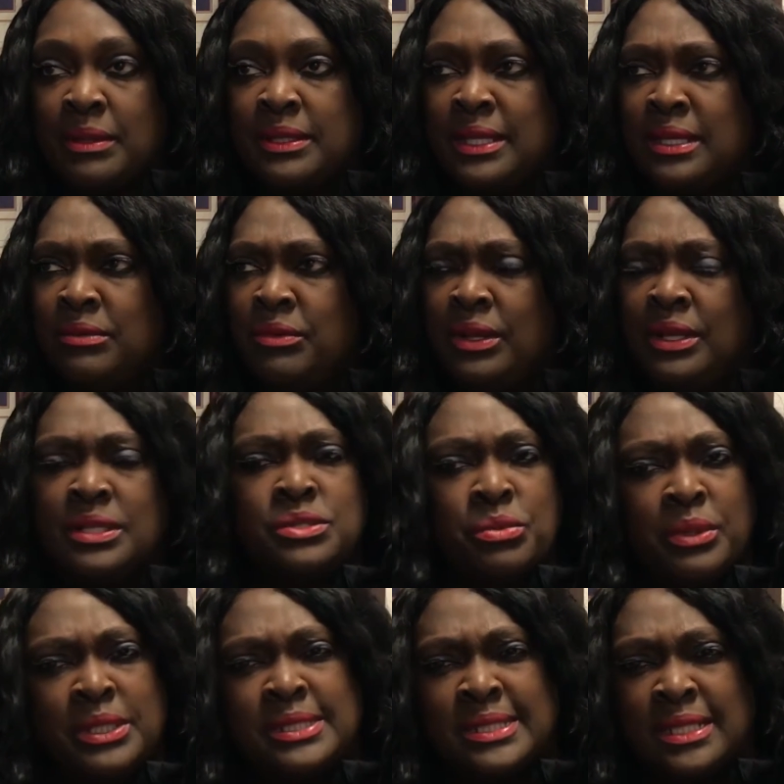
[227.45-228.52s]
I think he ran a
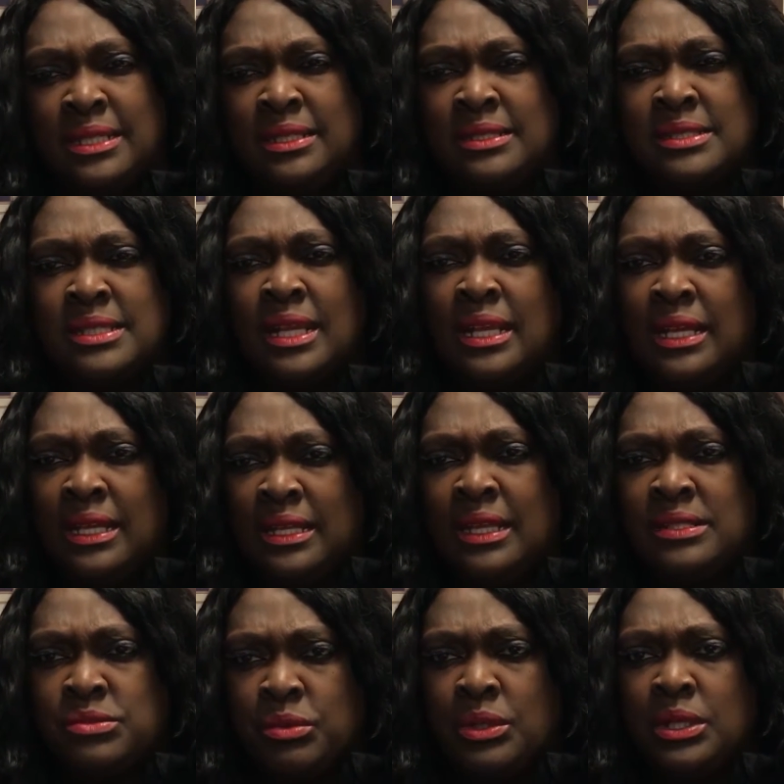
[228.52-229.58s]
26.
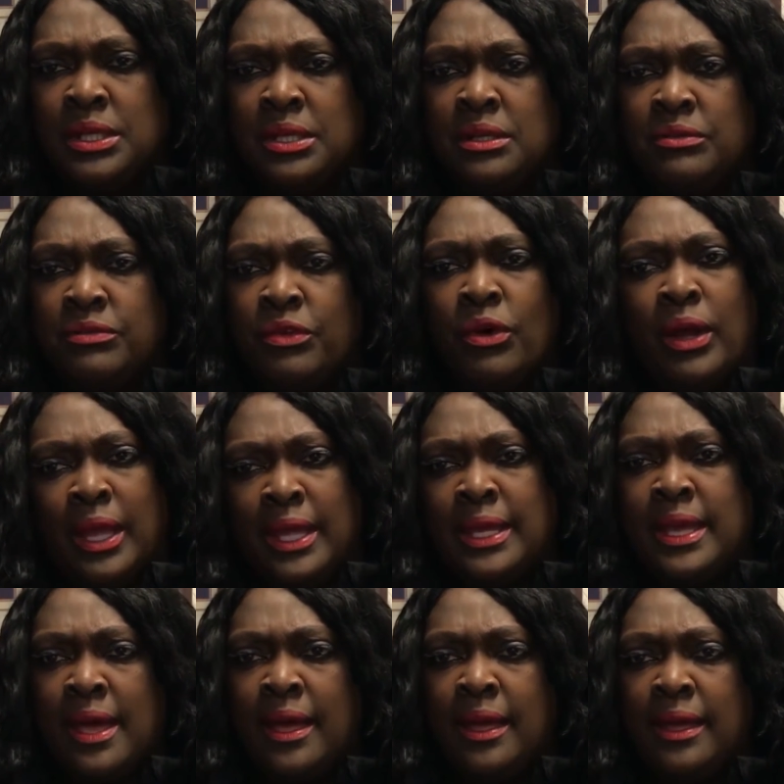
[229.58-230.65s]
That's really good for an
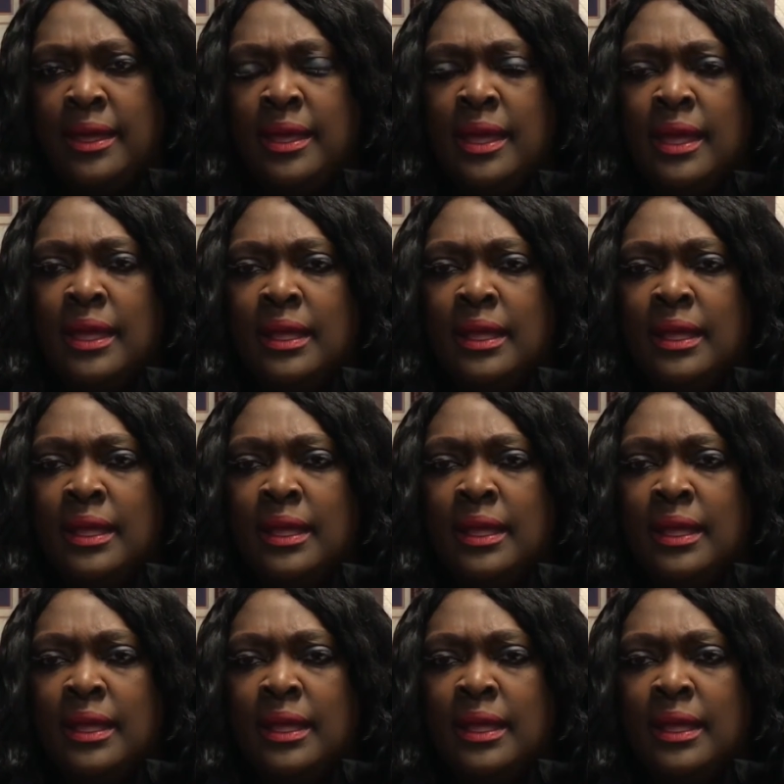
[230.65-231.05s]
8K.